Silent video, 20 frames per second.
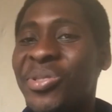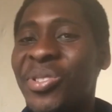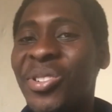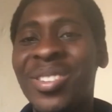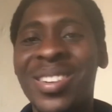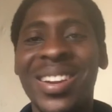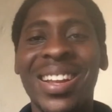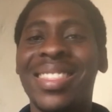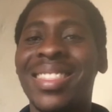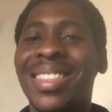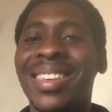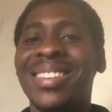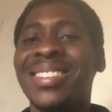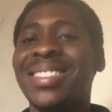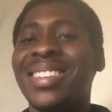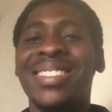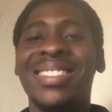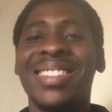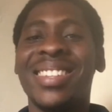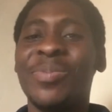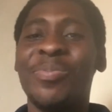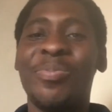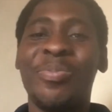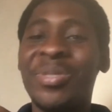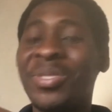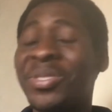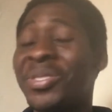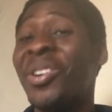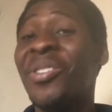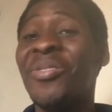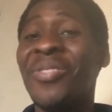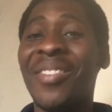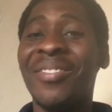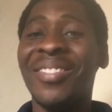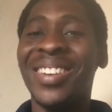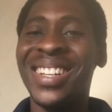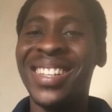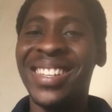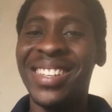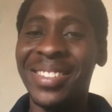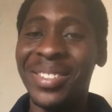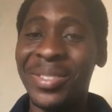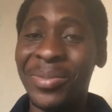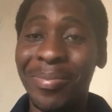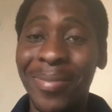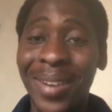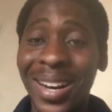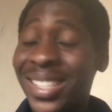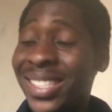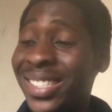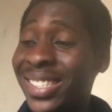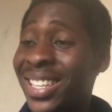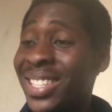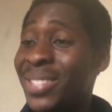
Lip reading: other things and just put all my money into bank shares,